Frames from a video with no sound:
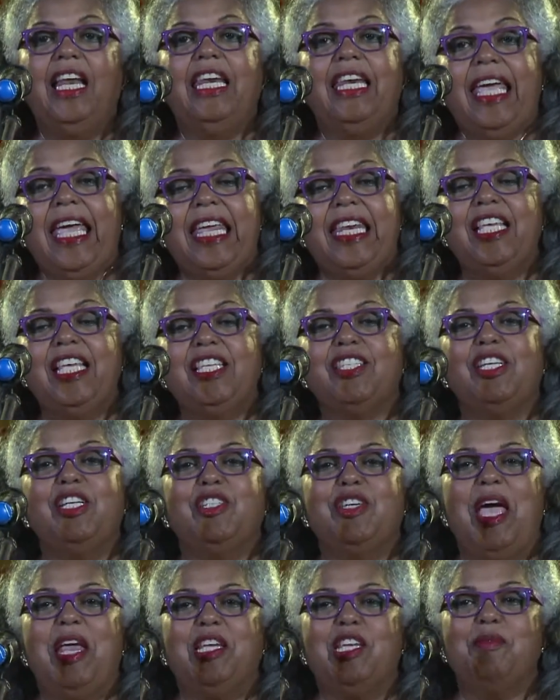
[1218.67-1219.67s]
Ladies
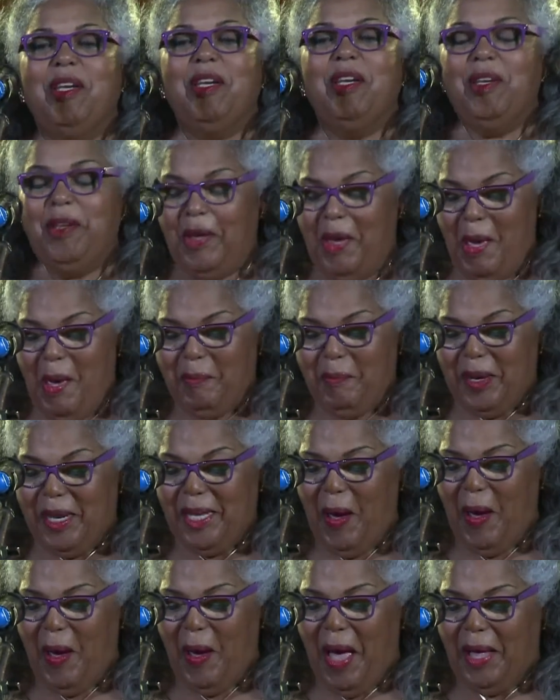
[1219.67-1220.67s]
and gentlemen,
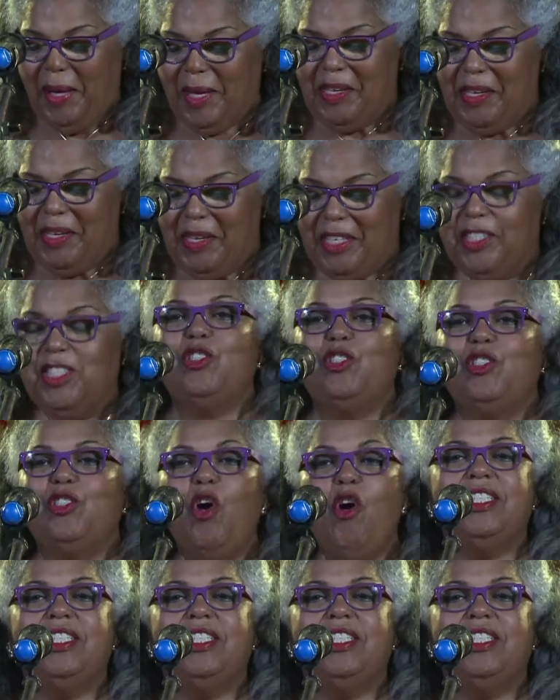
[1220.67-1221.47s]
please welcome Mr.